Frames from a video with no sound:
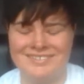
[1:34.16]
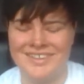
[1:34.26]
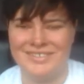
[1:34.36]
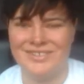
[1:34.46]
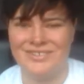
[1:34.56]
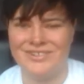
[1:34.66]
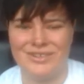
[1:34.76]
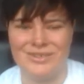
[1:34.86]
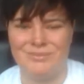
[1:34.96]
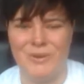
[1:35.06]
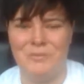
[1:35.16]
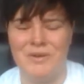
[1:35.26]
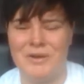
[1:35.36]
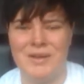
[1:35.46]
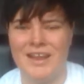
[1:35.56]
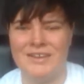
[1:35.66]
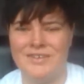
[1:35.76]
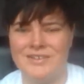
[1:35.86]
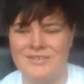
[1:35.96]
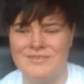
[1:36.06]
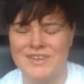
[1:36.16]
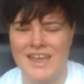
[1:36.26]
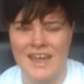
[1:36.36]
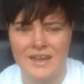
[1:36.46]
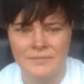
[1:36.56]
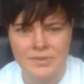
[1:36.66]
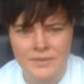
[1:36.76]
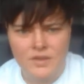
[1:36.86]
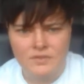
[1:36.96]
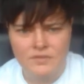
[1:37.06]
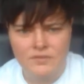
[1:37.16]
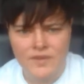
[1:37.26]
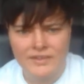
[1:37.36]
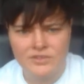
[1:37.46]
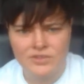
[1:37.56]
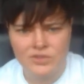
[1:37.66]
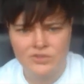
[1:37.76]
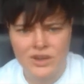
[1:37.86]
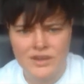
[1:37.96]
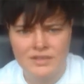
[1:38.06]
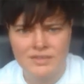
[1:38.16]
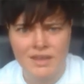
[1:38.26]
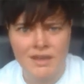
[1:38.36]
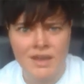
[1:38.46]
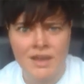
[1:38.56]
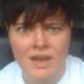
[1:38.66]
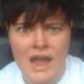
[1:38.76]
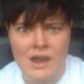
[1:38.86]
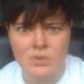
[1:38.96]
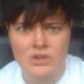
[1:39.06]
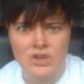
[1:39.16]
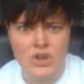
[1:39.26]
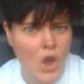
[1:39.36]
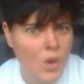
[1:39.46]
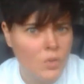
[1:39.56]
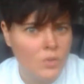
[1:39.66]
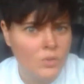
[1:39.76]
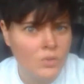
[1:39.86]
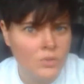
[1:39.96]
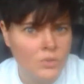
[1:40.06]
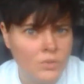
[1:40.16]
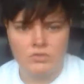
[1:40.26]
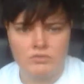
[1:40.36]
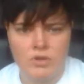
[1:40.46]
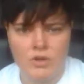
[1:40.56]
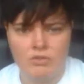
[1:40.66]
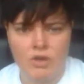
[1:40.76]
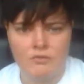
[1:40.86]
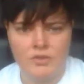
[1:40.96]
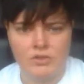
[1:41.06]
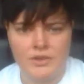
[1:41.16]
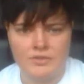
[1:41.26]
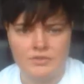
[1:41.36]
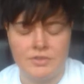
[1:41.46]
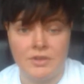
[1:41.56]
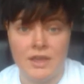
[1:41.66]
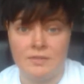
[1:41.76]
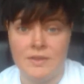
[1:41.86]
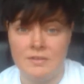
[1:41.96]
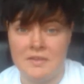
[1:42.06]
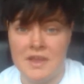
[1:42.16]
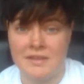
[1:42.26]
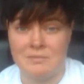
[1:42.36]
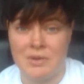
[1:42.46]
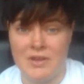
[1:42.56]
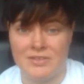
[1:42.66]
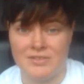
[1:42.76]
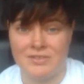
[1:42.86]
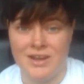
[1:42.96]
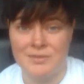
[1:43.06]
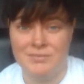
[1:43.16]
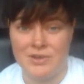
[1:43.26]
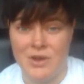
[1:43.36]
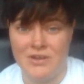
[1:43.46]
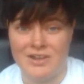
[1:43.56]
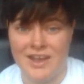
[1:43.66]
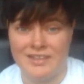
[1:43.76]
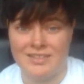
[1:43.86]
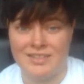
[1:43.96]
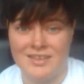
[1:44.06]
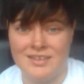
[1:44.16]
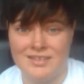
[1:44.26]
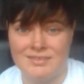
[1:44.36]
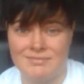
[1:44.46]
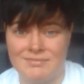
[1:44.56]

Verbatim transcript: That's such a small part of my life, I don't even care. Vaginal dryness. I wouldn't know. Growth of your clitoris. Okay, these are getting personal. I'm not going to answer these.